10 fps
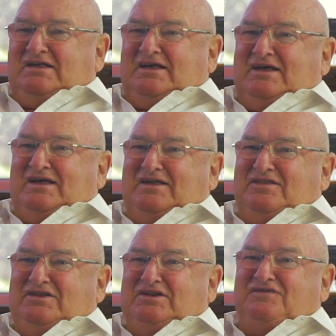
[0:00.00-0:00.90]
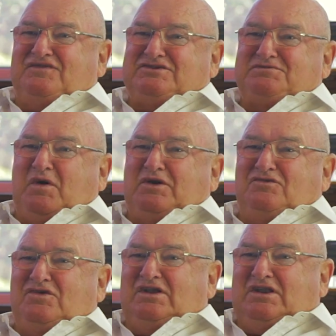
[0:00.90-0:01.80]
the difference might
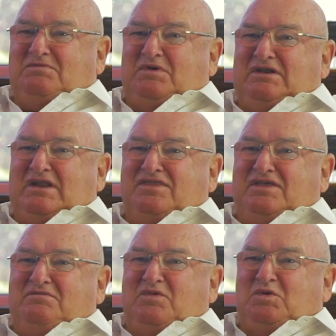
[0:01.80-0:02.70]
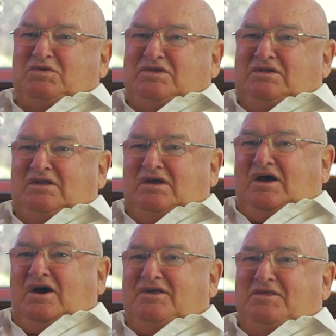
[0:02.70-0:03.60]
really be nothing more than
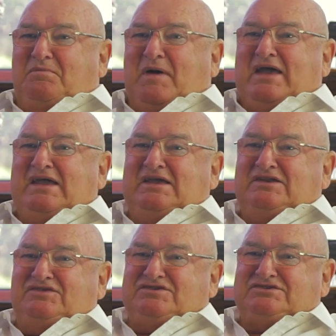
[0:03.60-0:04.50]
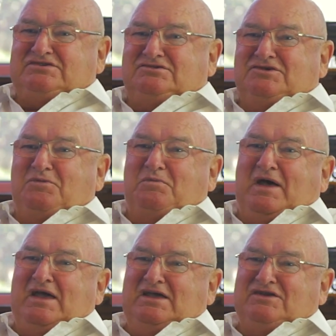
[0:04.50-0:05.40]
either paying interest or not
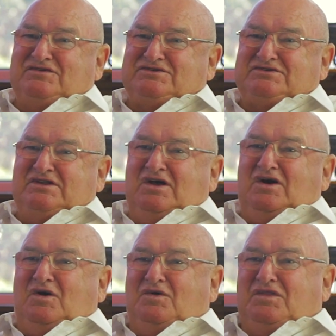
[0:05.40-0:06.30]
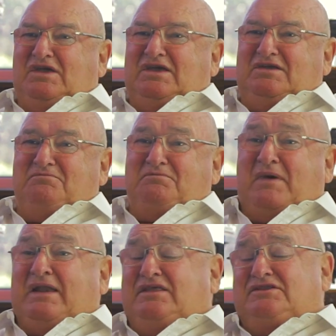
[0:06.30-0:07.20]
paying interest on the
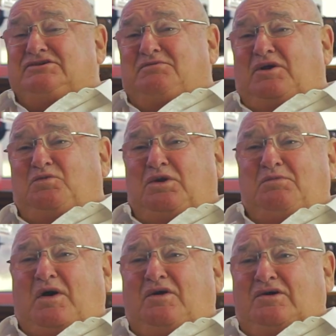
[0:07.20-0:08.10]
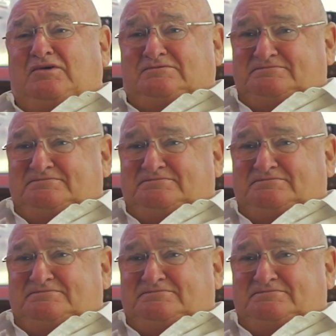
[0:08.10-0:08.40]
money that you might want to borrow.